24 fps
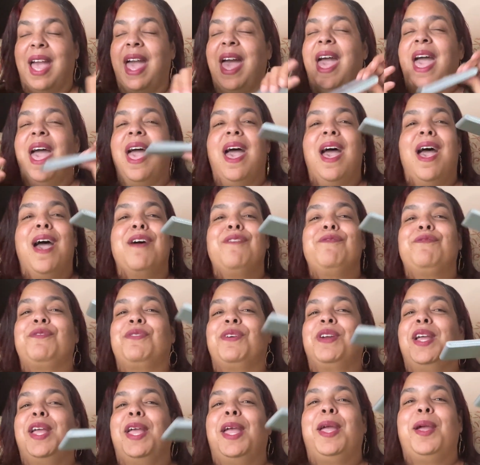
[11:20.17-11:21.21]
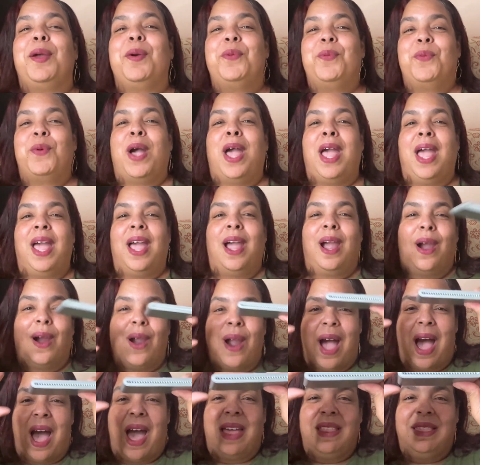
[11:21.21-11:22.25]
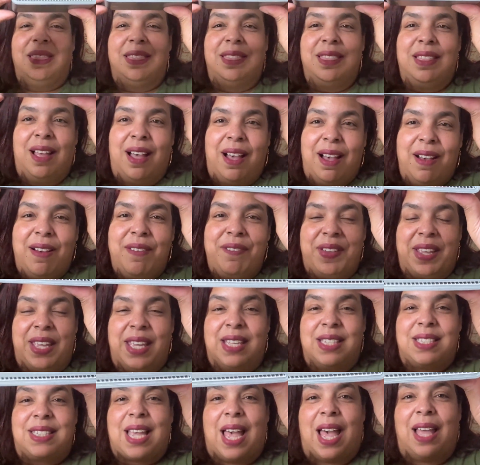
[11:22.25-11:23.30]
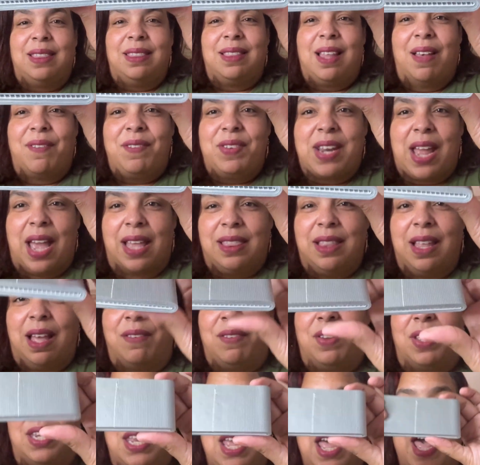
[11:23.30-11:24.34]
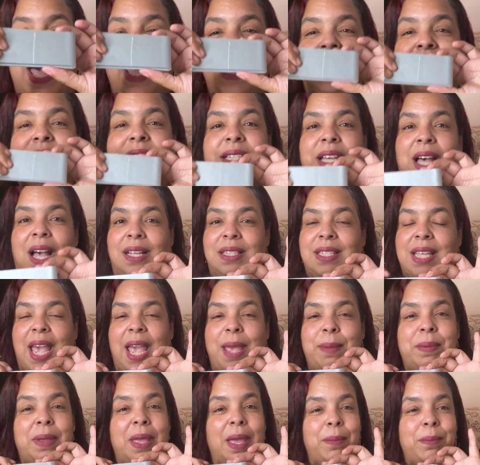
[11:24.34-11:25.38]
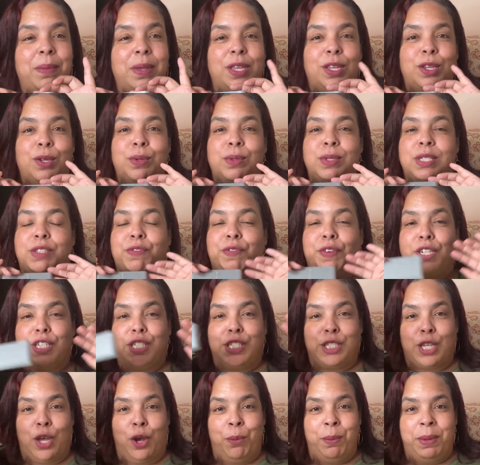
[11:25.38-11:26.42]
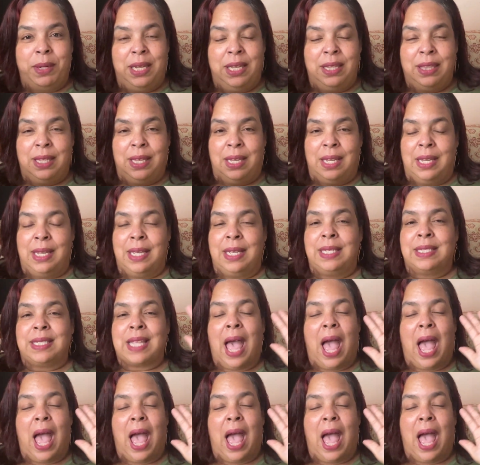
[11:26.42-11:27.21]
Everywhere. I love it. I love it. I love it. Duct tape can be used for so many things.